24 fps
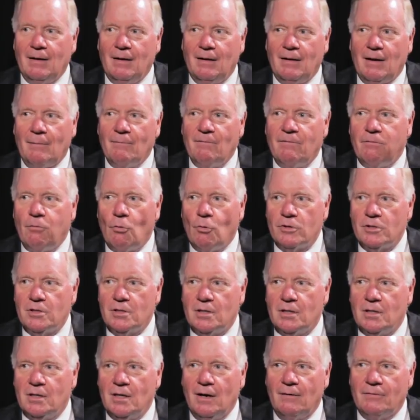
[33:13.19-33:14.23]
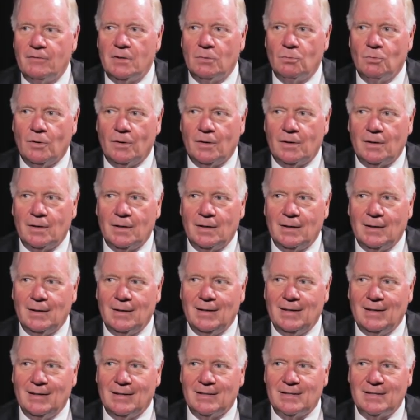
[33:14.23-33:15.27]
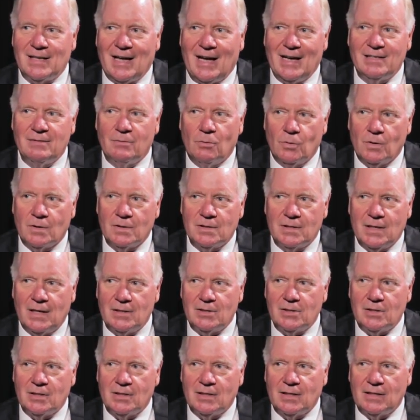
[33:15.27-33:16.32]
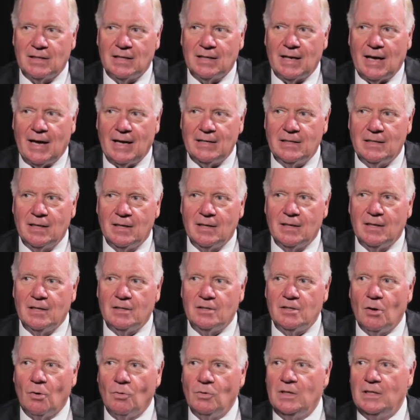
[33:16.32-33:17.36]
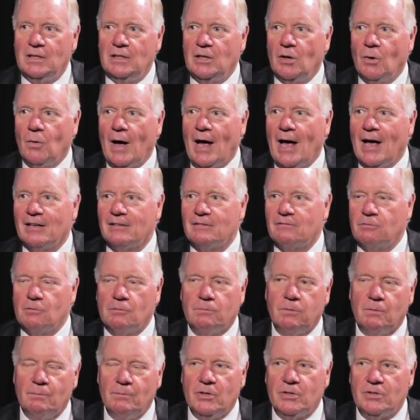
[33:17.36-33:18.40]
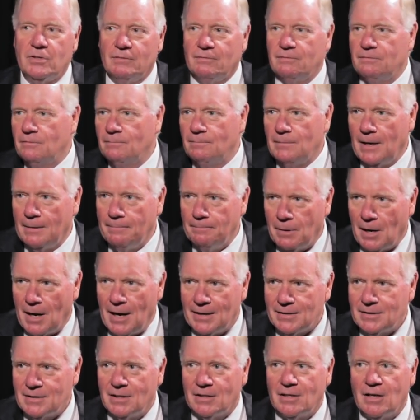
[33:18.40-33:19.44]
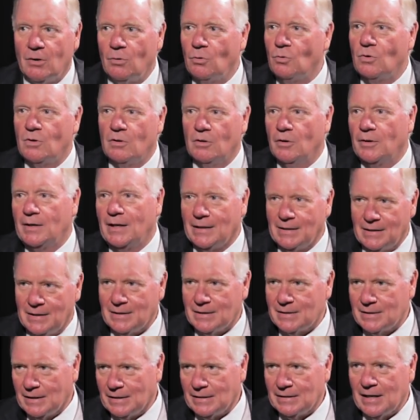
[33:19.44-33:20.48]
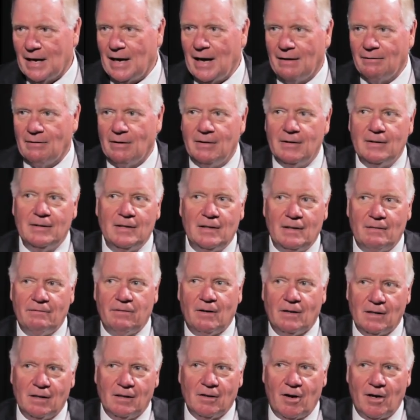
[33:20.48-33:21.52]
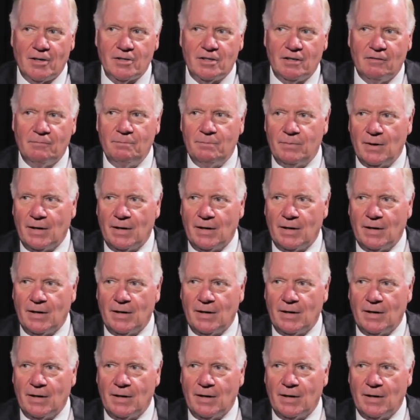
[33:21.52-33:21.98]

Mm. And I'm fortunate enough to work in the size of organization that I don't need to go ask for permission from my boss to go look at these things. I have mm. a hmm. fairly large enough